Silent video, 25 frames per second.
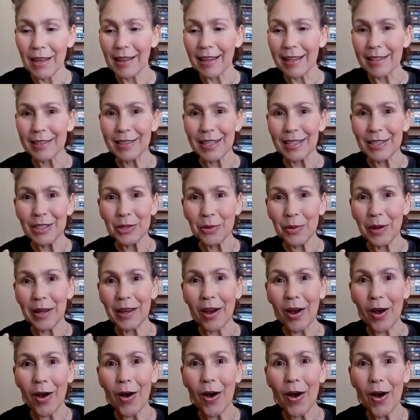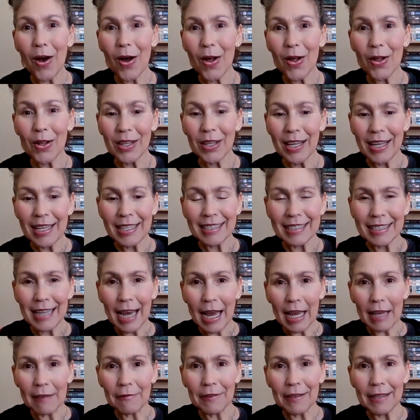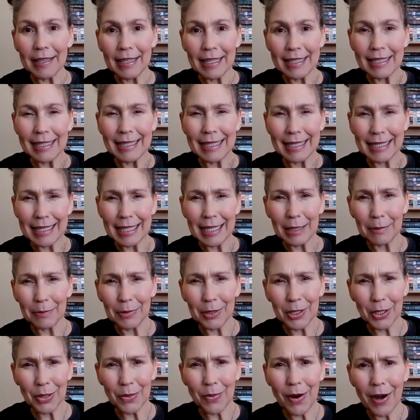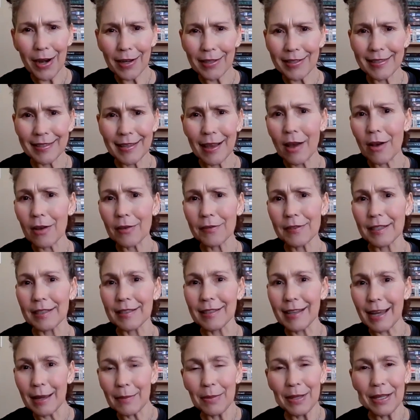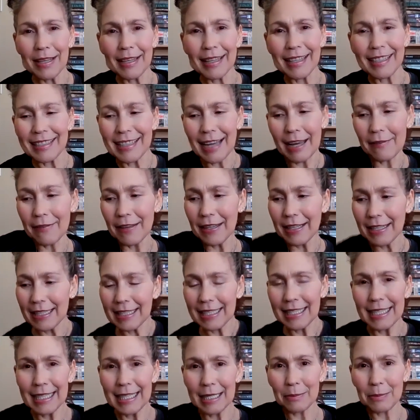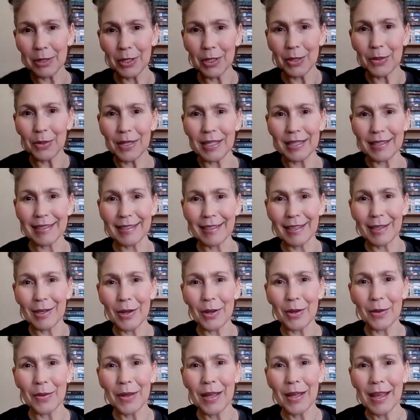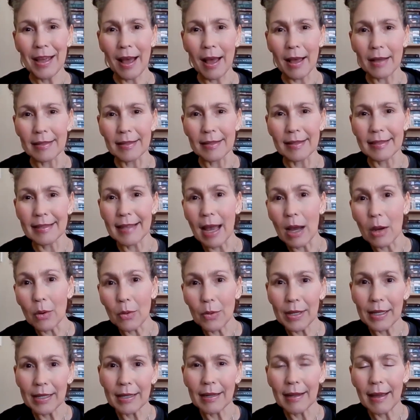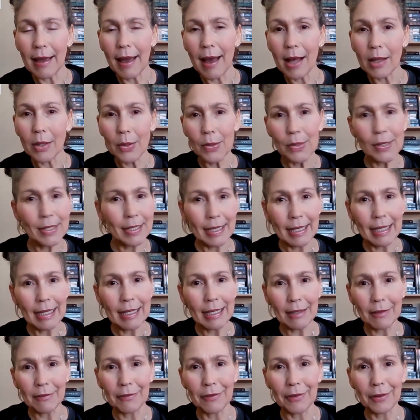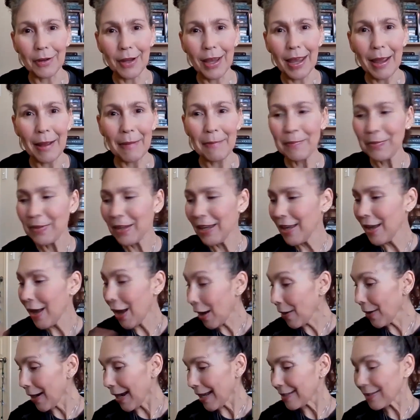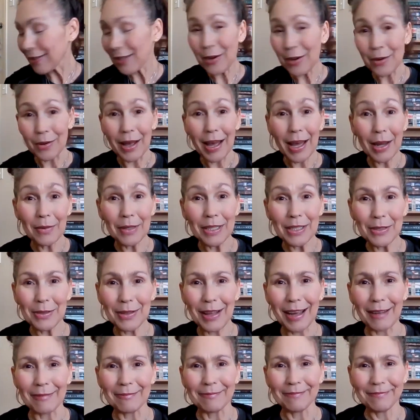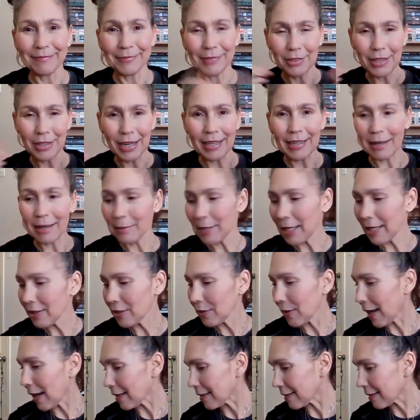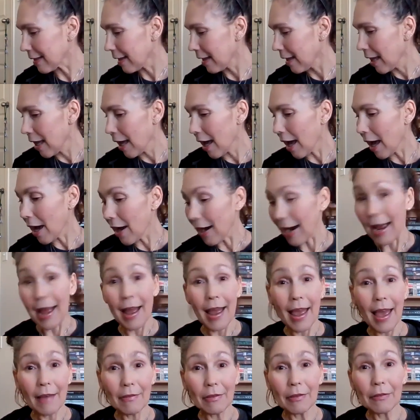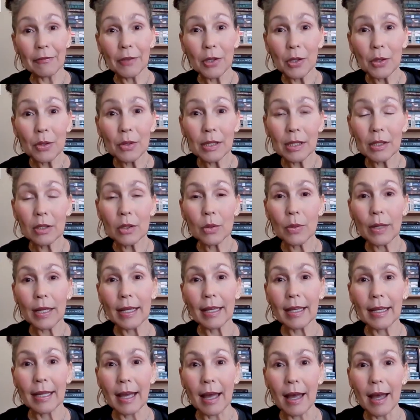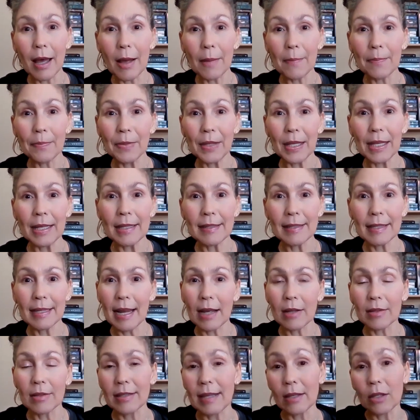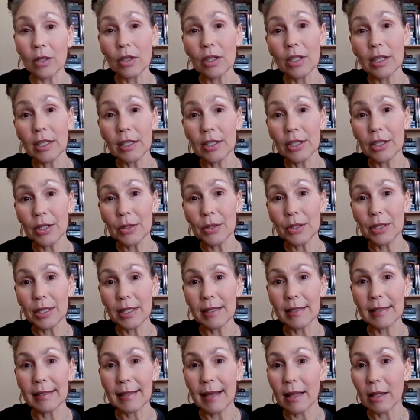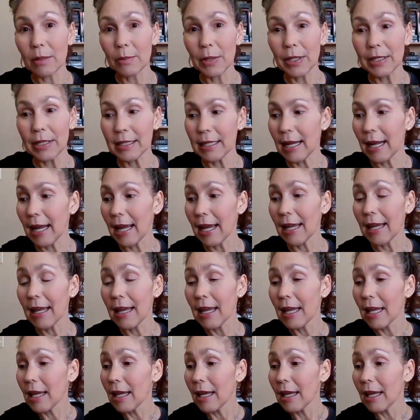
Let's enjoy all diving in deep to ourselves and diving diving in deep to this, you know, a Samhain Hallows Eve. Okay. All right. So how do we do that? Great. I'm glad you asked. All right. I have a few little quick um, ins and outs that you could do to celebrate today,